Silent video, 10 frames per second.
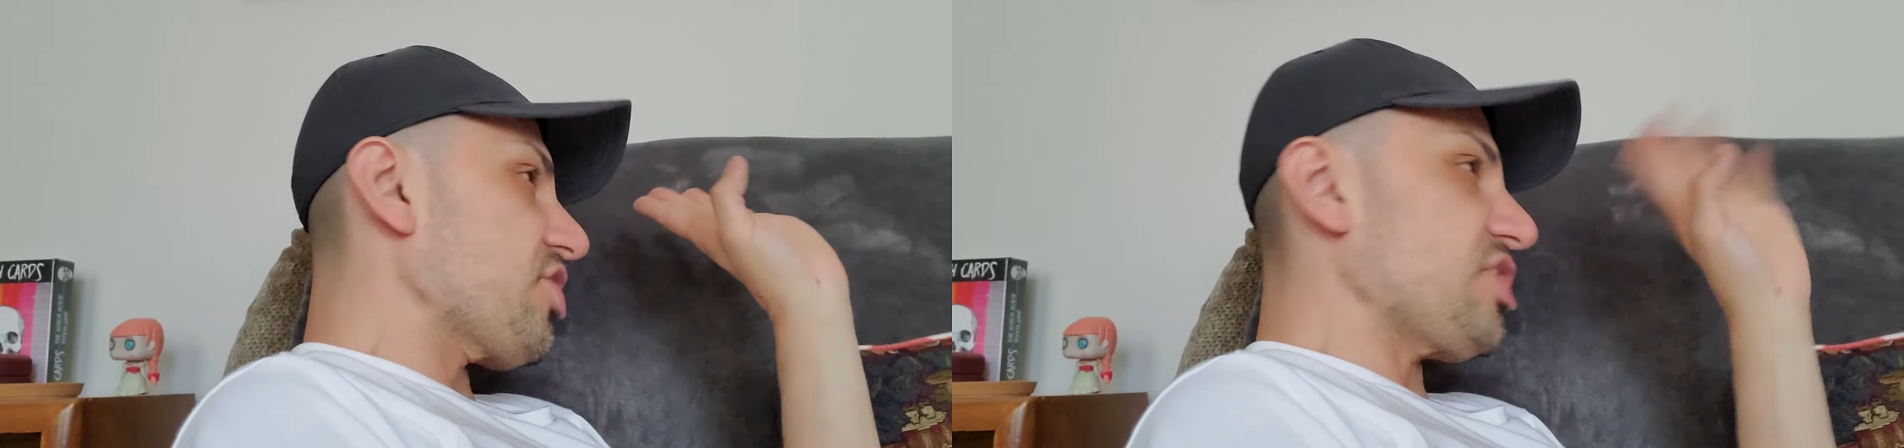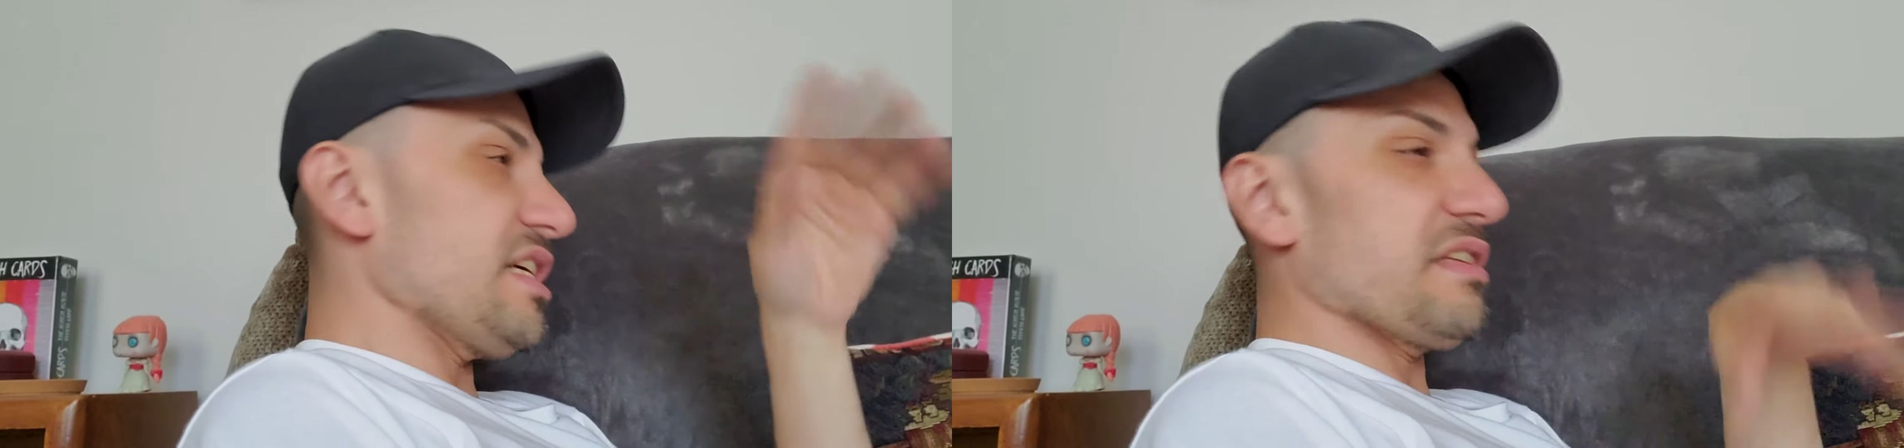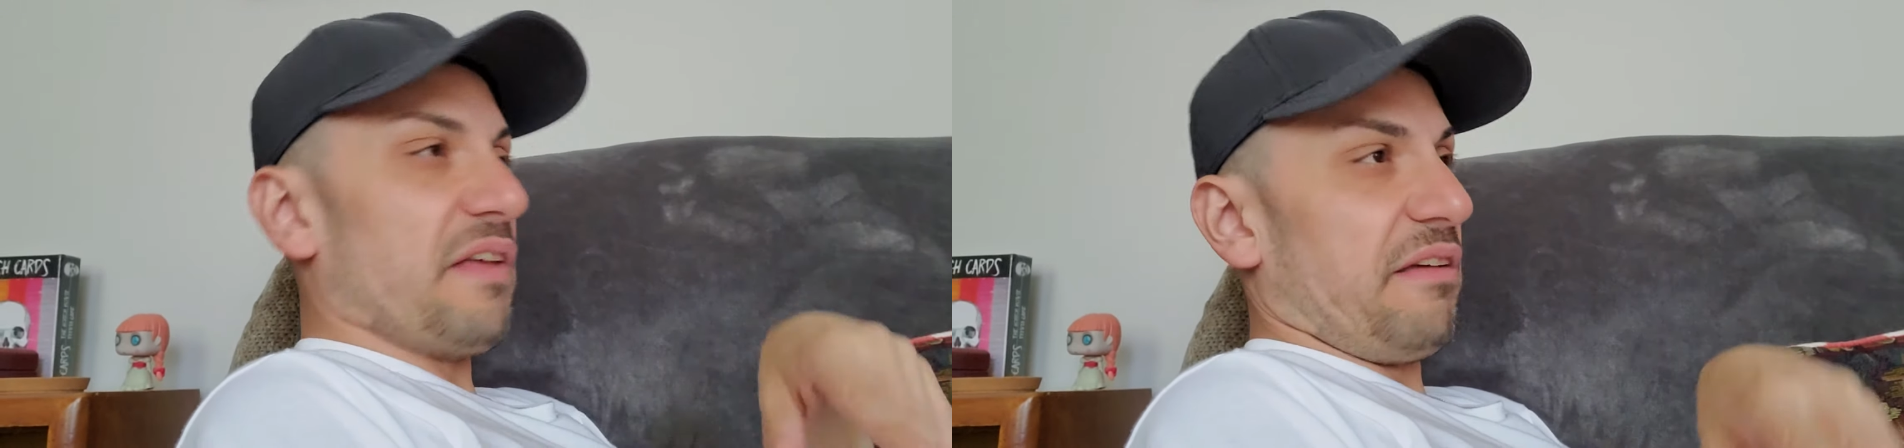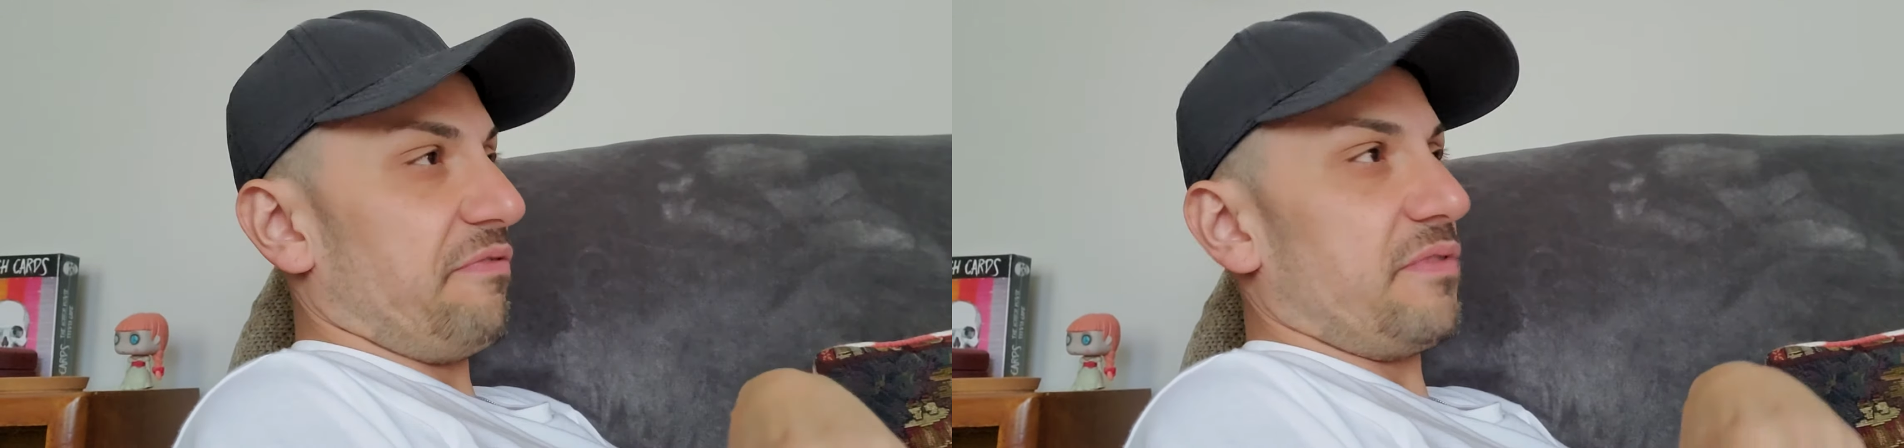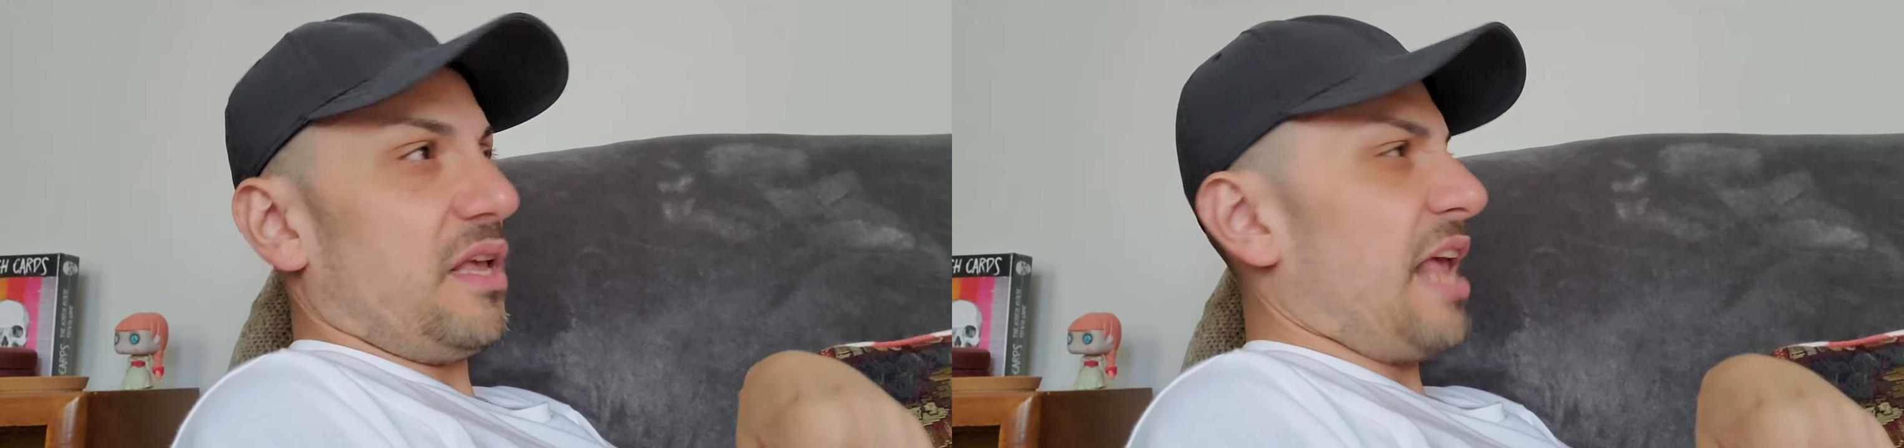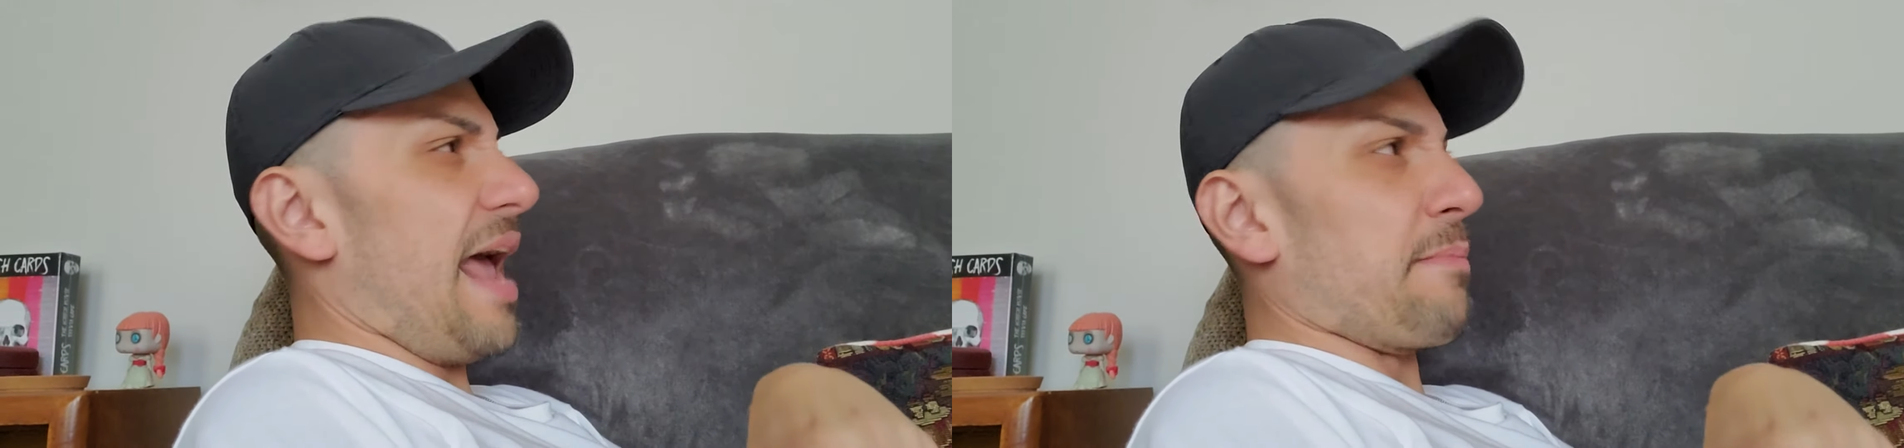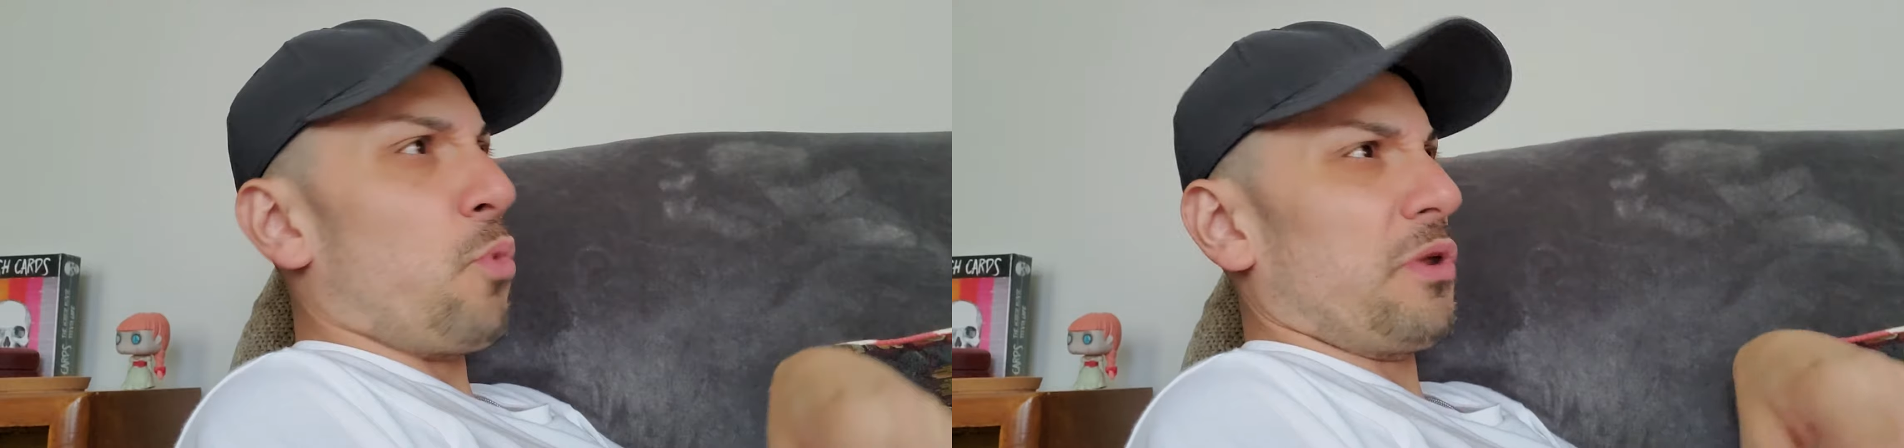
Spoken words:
She's like had more